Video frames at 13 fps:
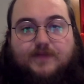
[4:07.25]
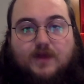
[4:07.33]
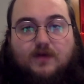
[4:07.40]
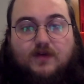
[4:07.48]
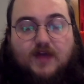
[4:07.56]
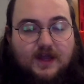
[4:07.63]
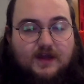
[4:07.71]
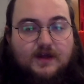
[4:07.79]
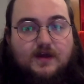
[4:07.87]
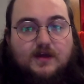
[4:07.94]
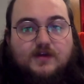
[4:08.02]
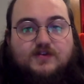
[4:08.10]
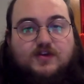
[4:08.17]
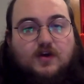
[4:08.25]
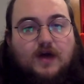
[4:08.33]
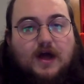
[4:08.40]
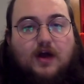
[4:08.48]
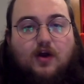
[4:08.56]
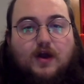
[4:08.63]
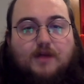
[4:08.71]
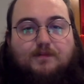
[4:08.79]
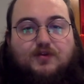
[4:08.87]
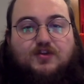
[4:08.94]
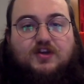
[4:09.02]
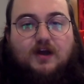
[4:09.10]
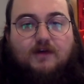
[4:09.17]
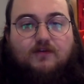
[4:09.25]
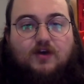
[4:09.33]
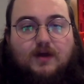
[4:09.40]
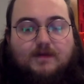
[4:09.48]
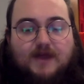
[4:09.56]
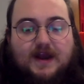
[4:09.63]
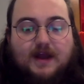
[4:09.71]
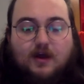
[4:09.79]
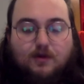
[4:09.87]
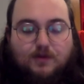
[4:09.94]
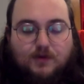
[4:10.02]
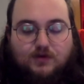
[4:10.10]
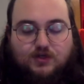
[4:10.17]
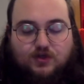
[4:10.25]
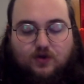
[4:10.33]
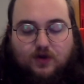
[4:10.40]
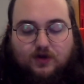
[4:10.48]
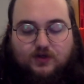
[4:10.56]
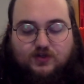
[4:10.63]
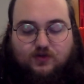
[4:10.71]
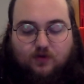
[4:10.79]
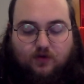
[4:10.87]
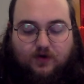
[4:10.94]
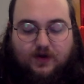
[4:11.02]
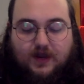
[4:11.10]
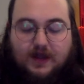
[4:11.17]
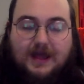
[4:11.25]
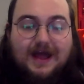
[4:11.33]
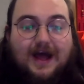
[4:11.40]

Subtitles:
Okay? So I'll go ahead and put the cover up, and I hope you enjoy our story.